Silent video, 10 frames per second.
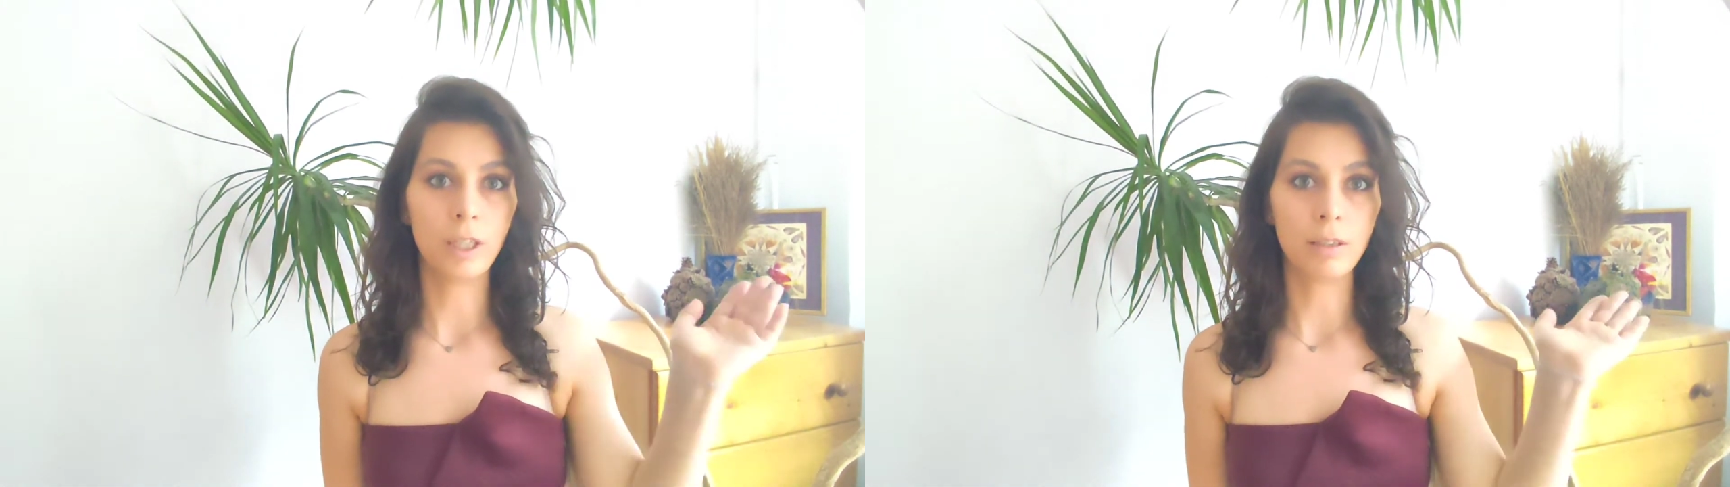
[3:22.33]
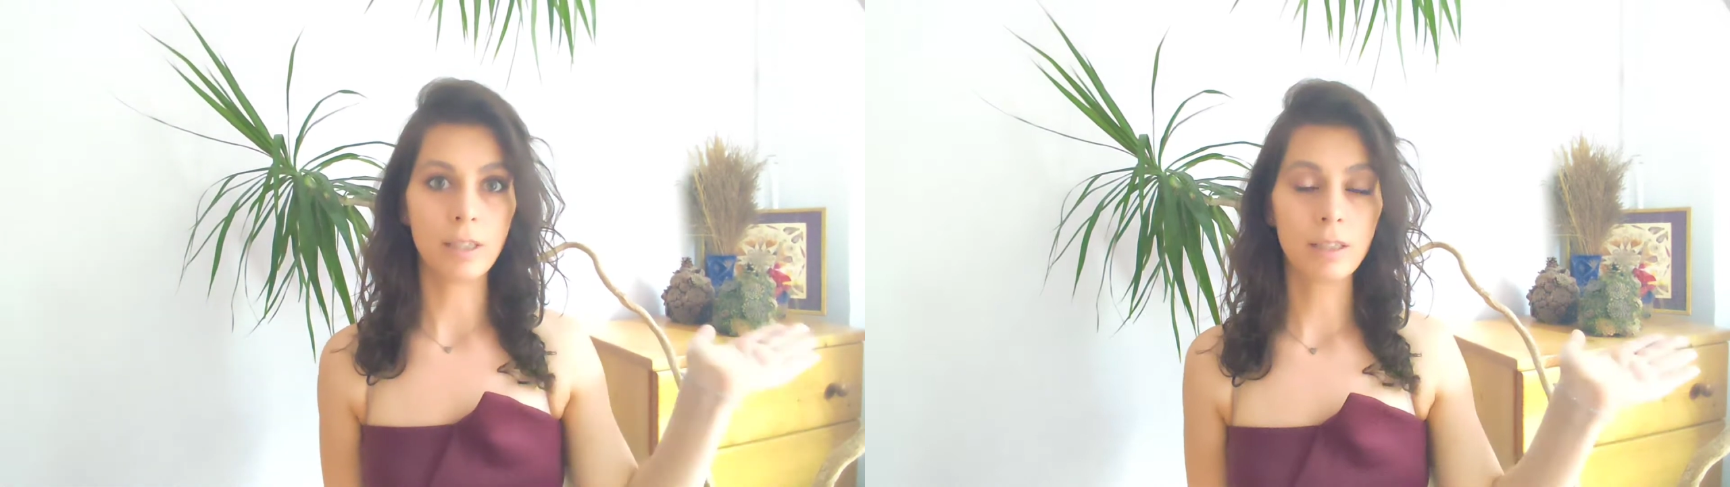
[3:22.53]

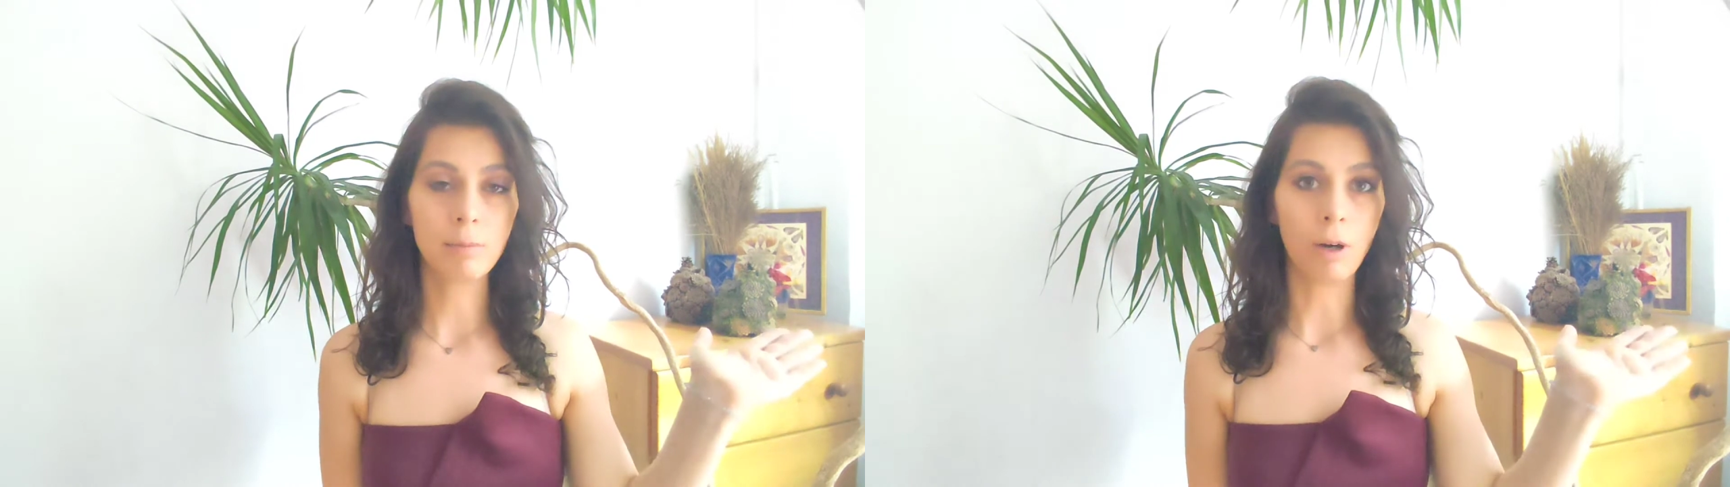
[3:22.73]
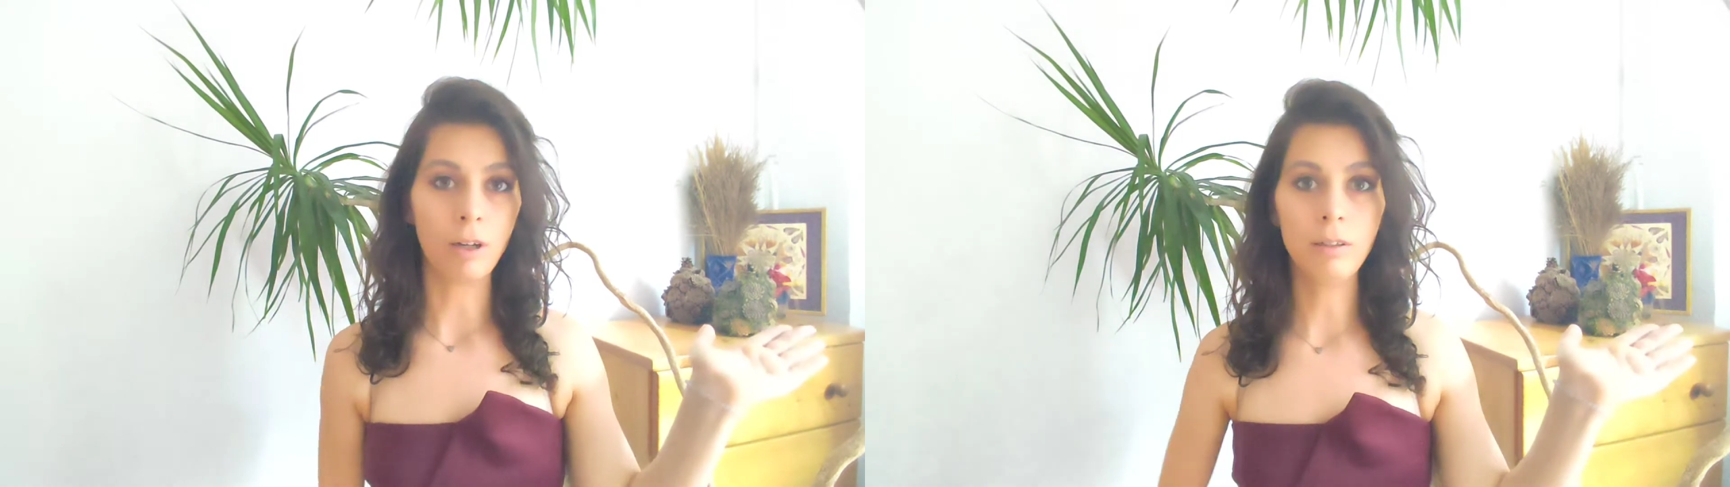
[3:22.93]
a
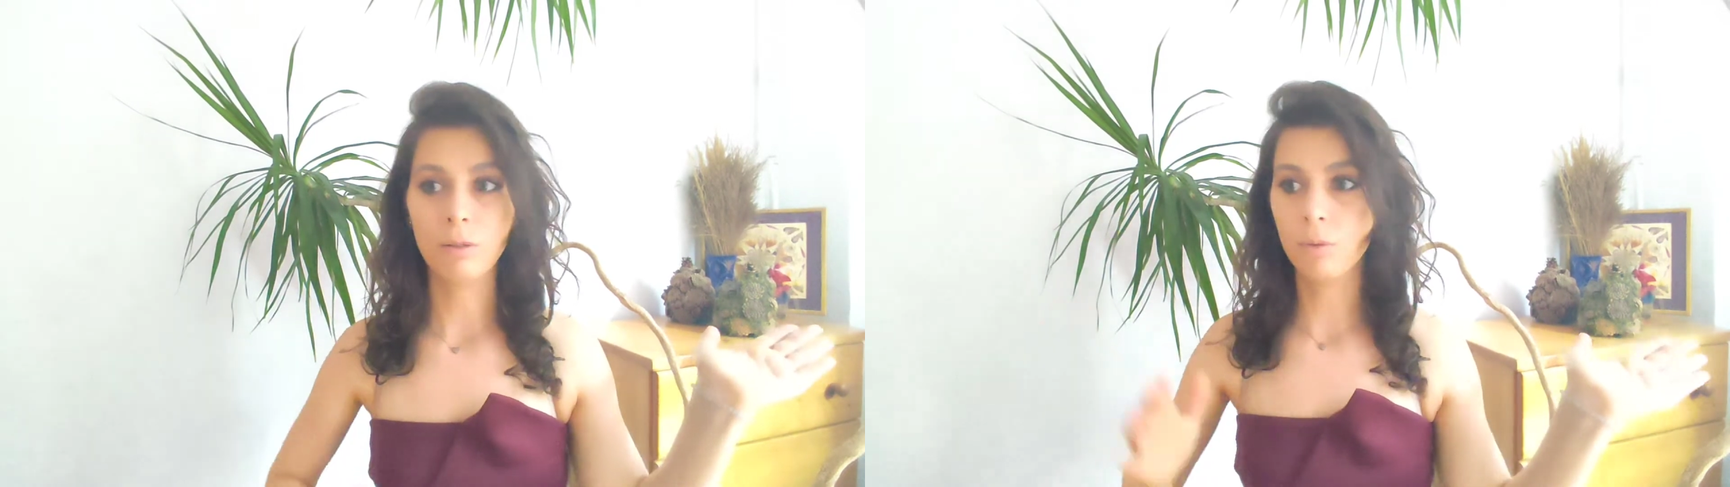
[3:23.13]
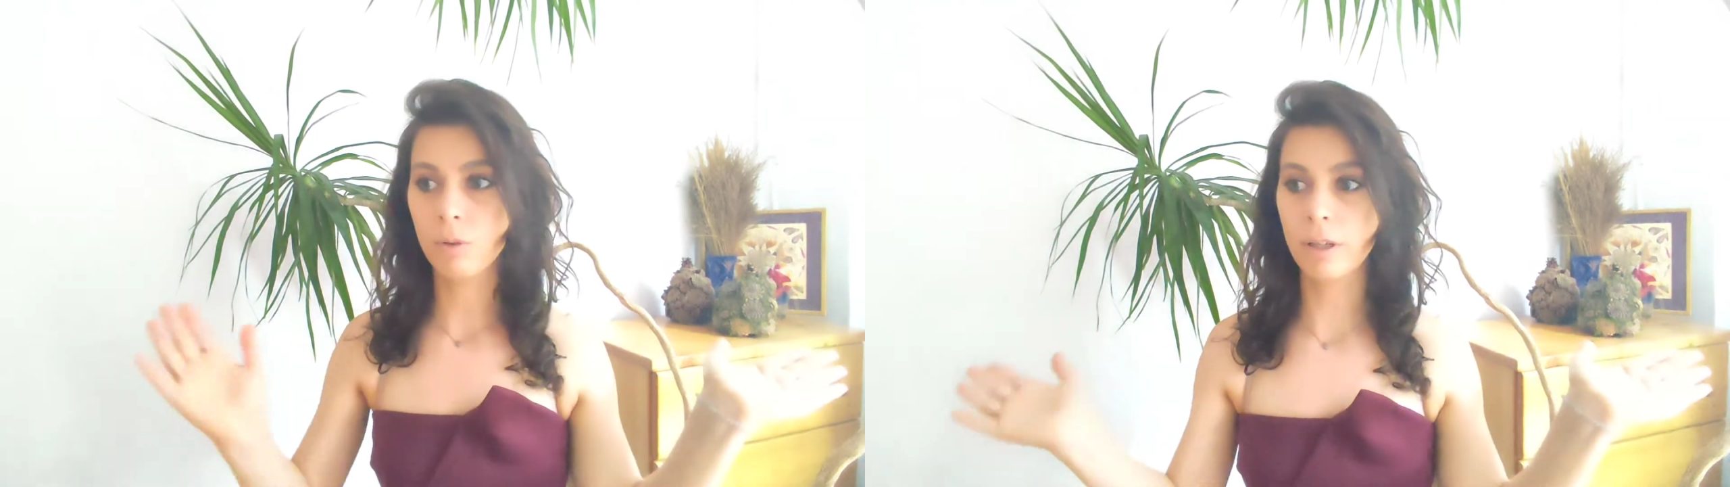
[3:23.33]
sex bod
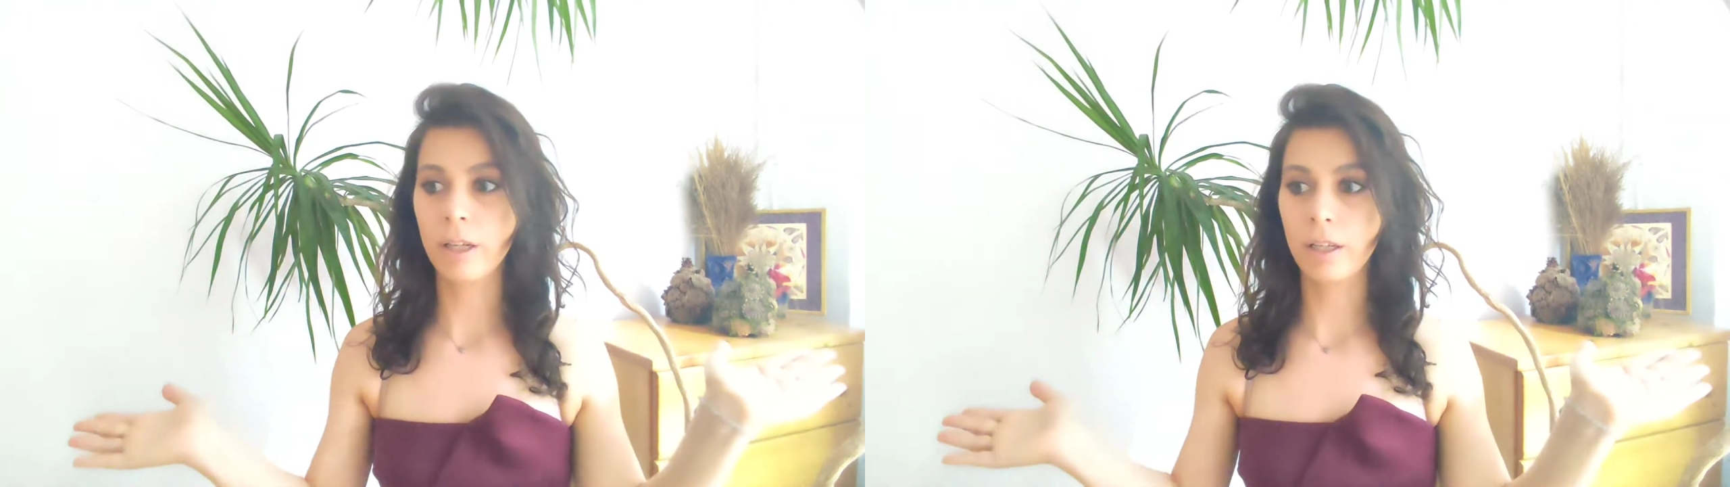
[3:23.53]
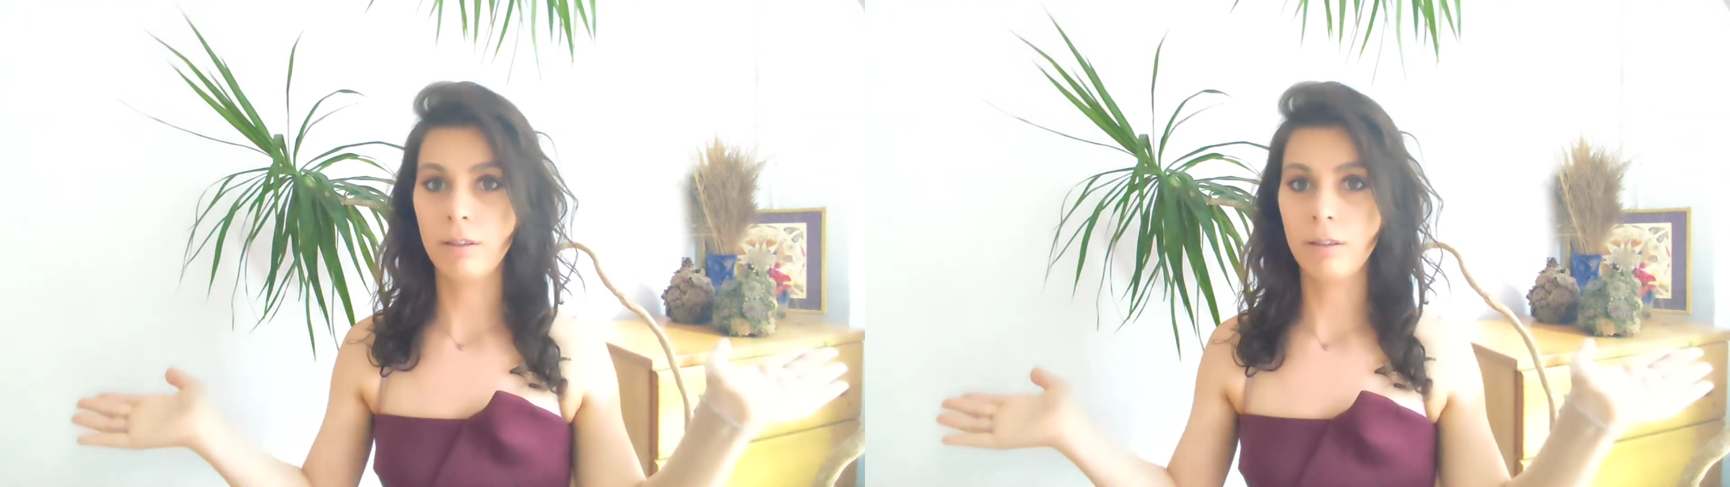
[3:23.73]
or